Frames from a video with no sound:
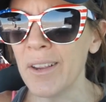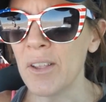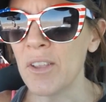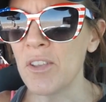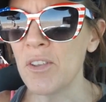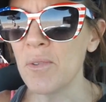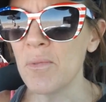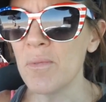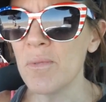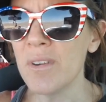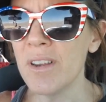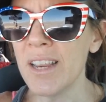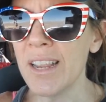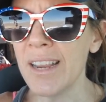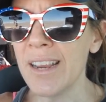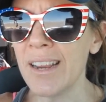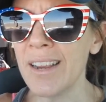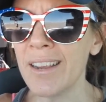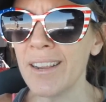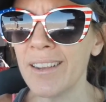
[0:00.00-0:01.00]

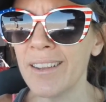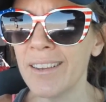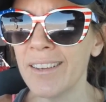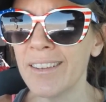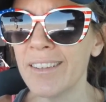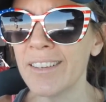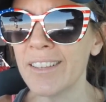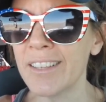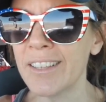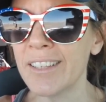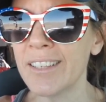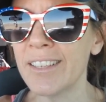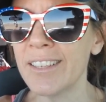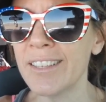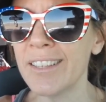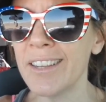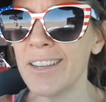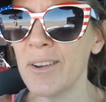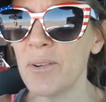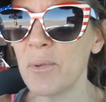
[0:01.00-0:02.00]
unique
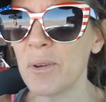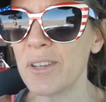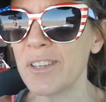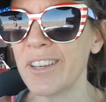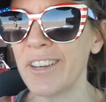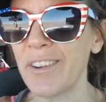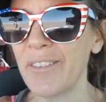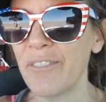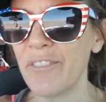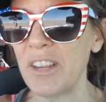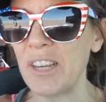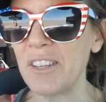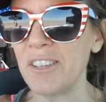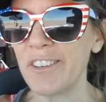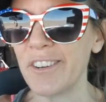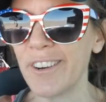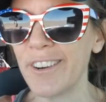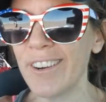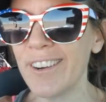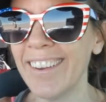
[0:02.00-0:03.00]
distinguishing
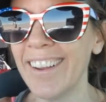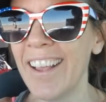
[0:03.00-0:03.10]
feature.